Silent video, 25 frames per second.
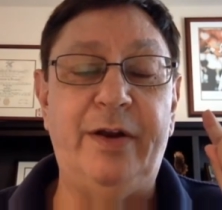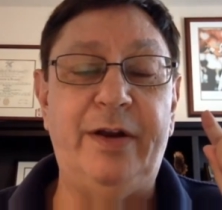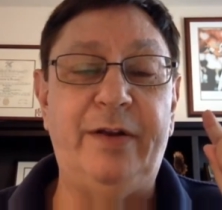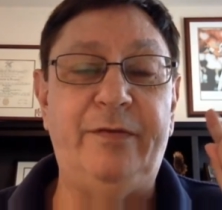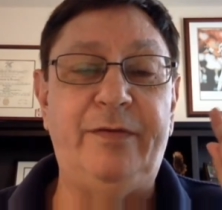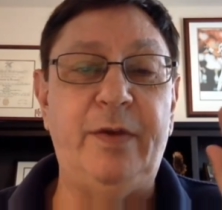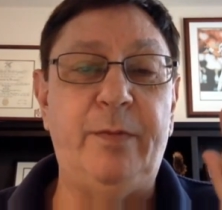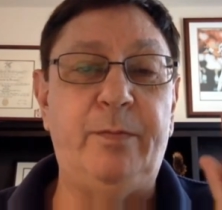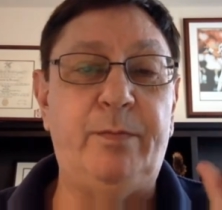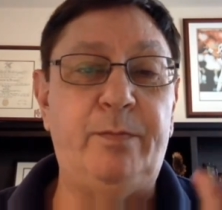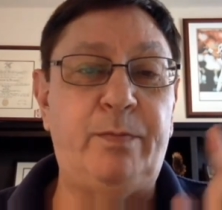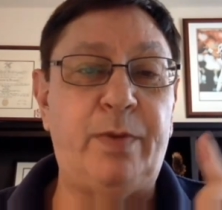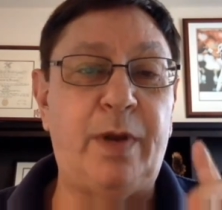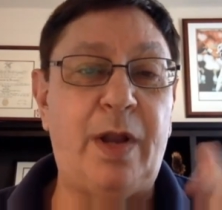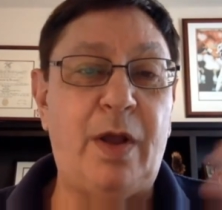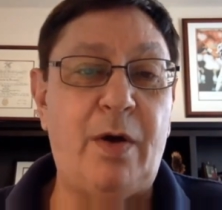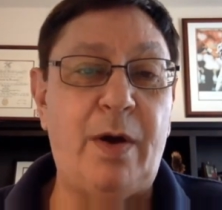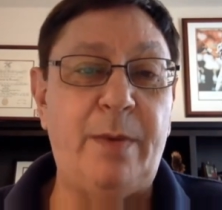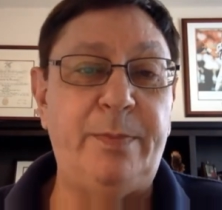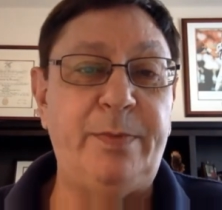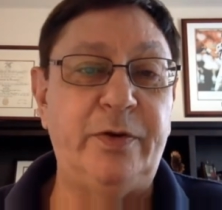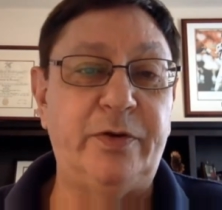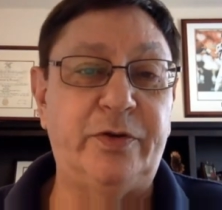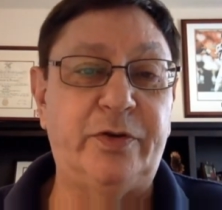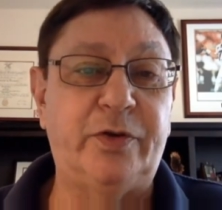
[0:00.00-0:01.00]
And if you blow
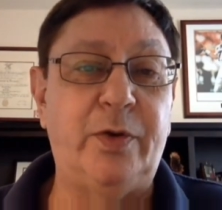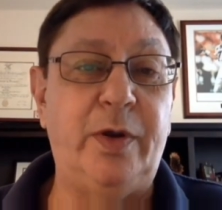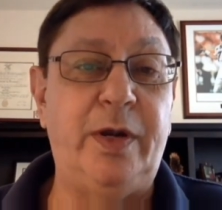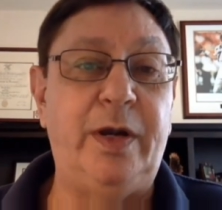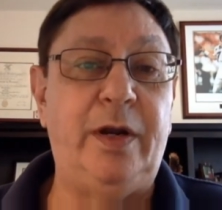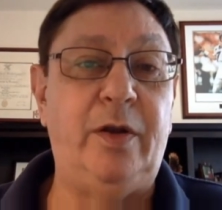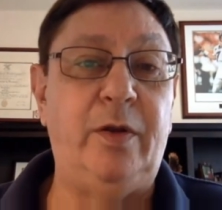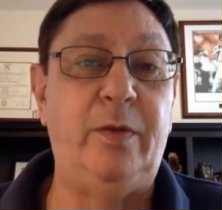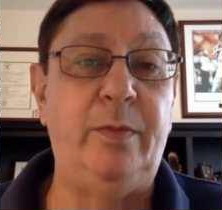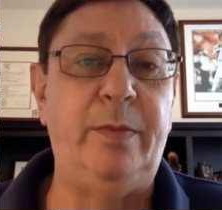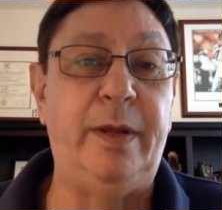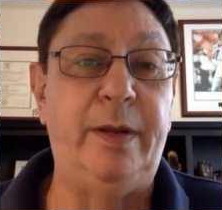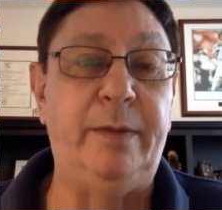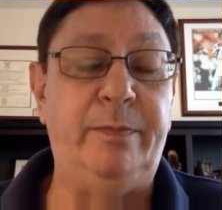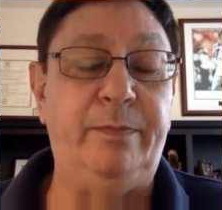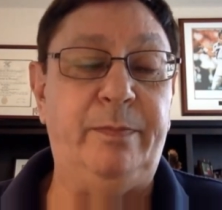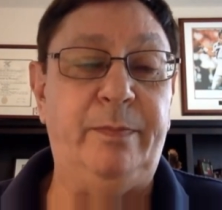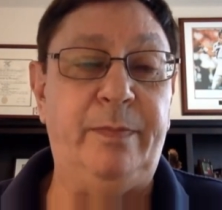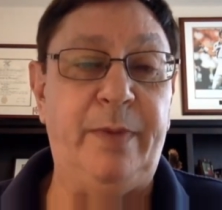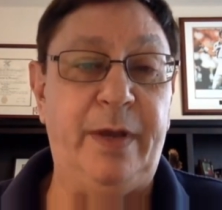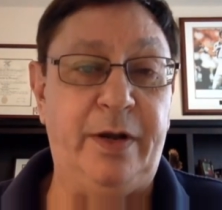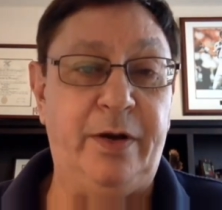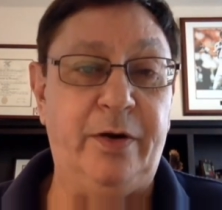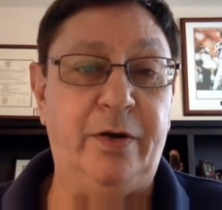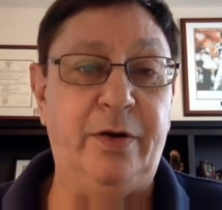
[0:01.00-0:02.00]
up your screen a little bit
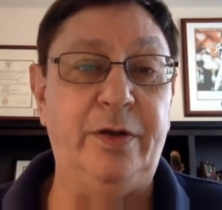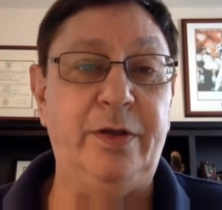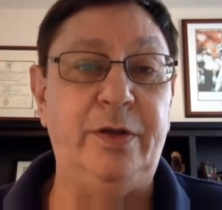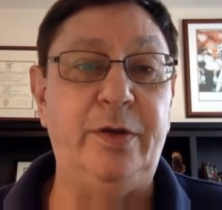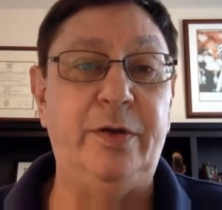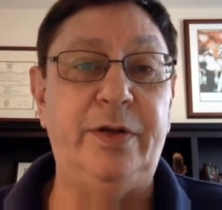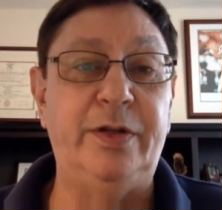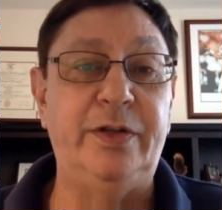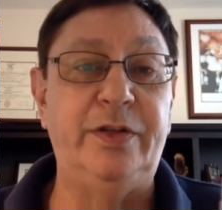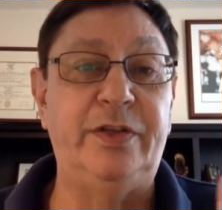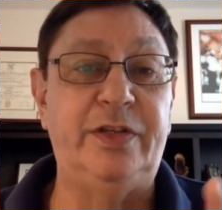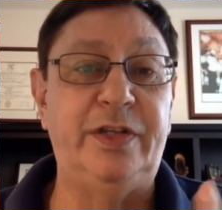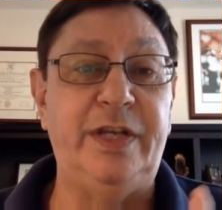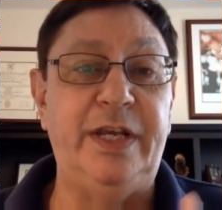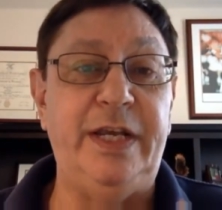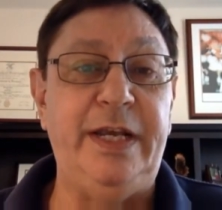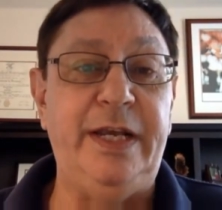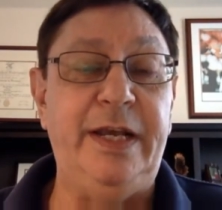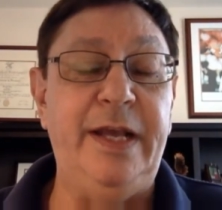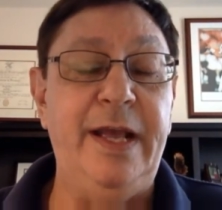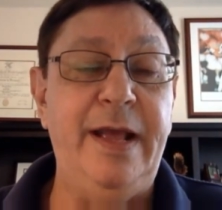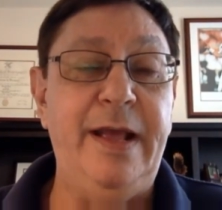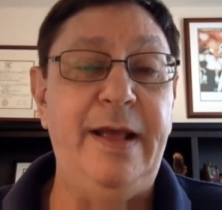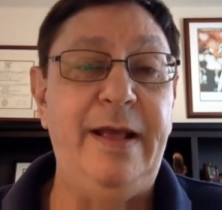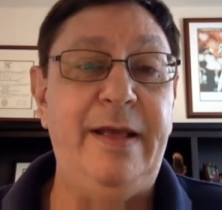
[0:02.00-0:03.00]
bigger, you can
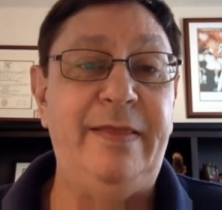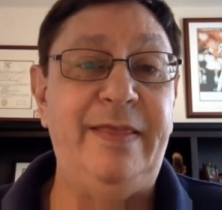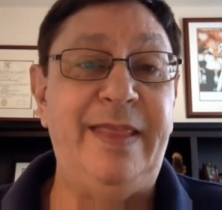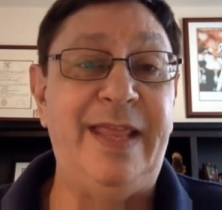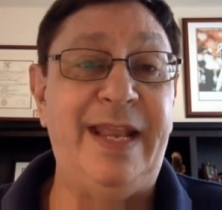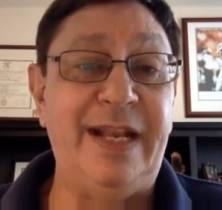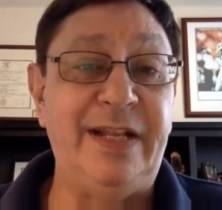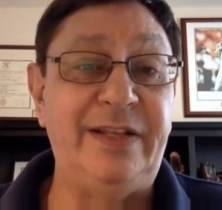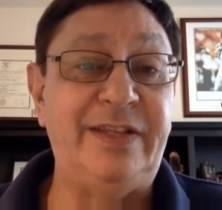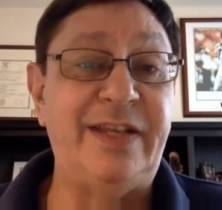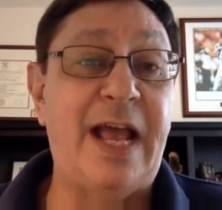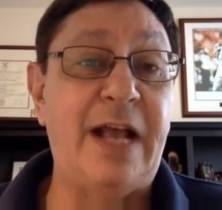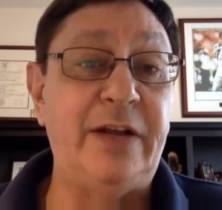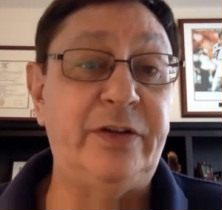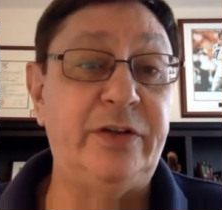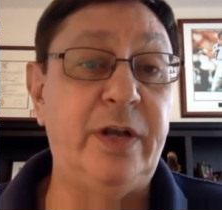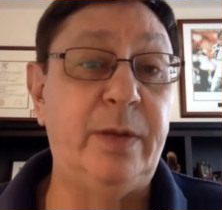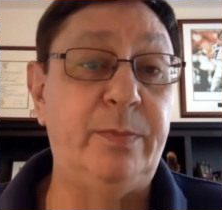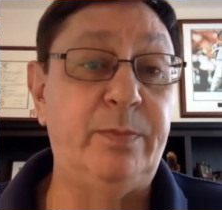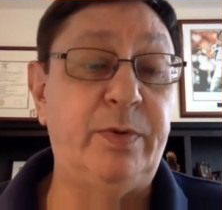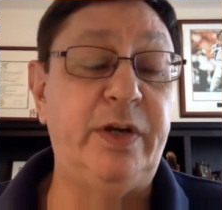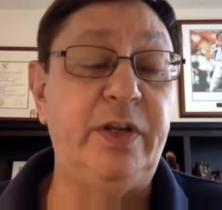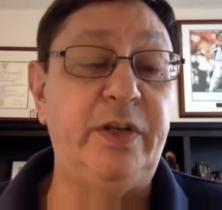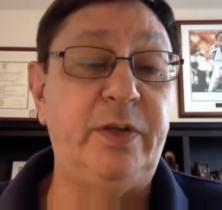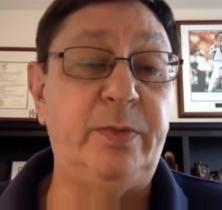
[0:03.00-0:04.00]
see that it's actually
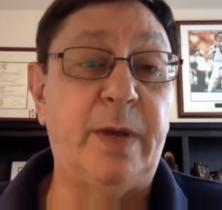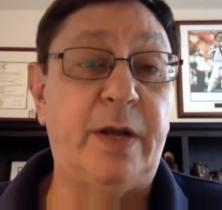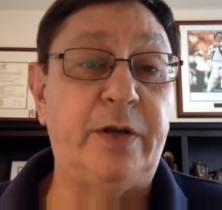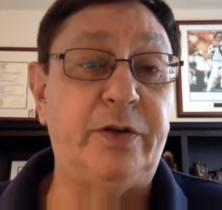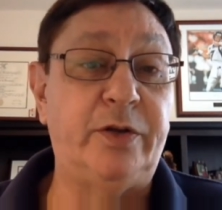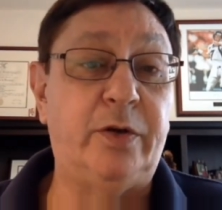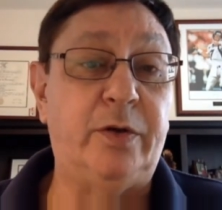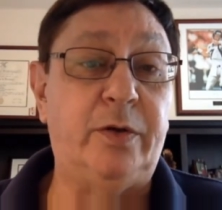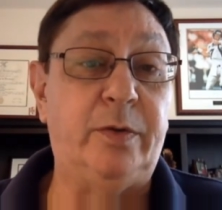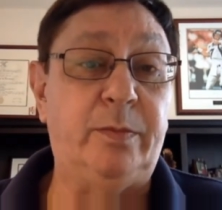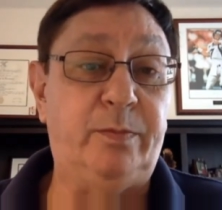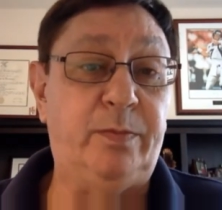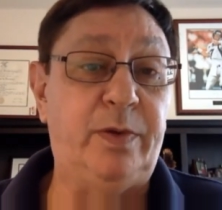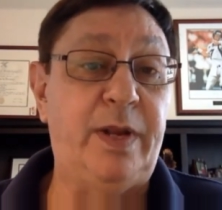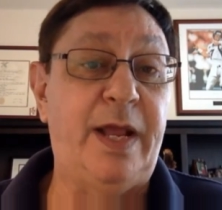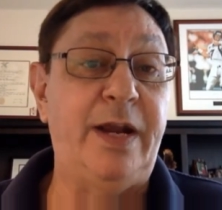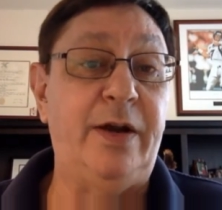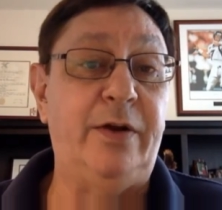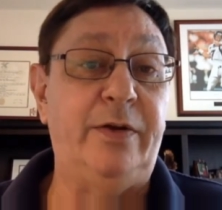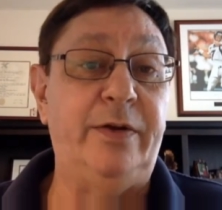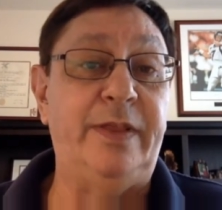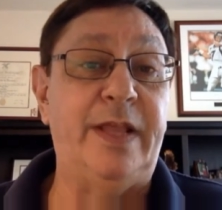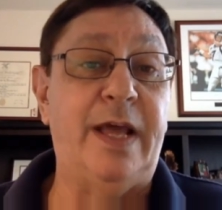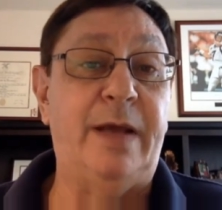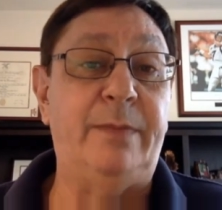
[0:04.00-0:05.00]
a pretty special
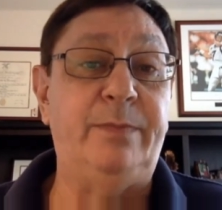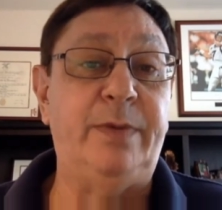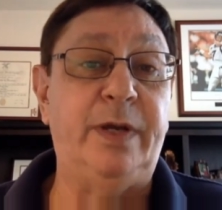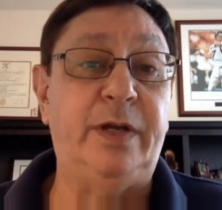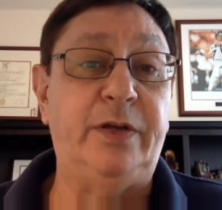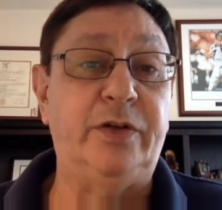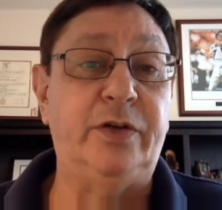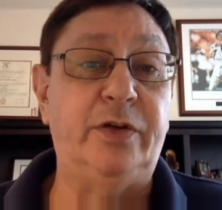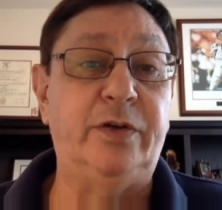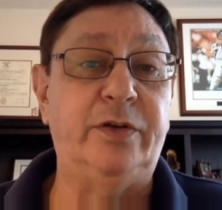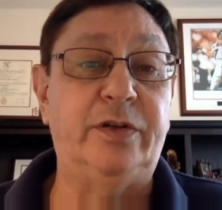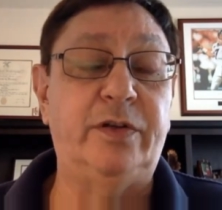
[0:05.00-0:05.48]
player in that picture.